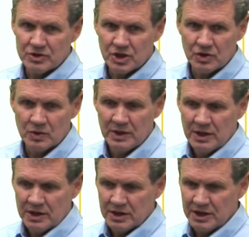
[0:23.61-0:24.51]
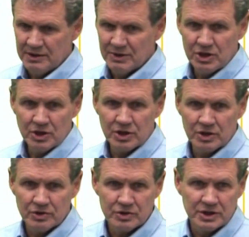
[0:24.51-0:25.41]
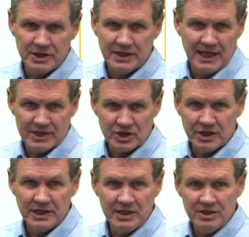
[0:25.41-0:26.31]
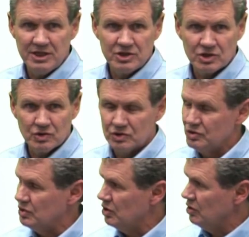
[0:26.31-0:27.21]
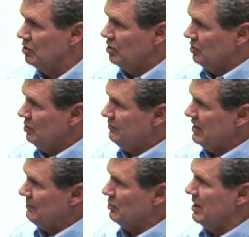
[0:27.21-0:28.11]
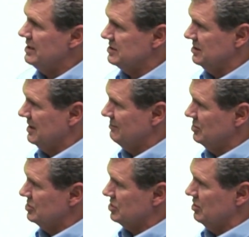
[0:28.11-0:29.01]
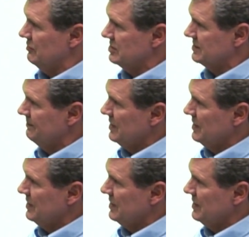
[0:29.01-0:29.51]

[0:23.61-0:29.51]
So the materials, the gasoline, diesel, crude oil, would vaporize and come to the surface.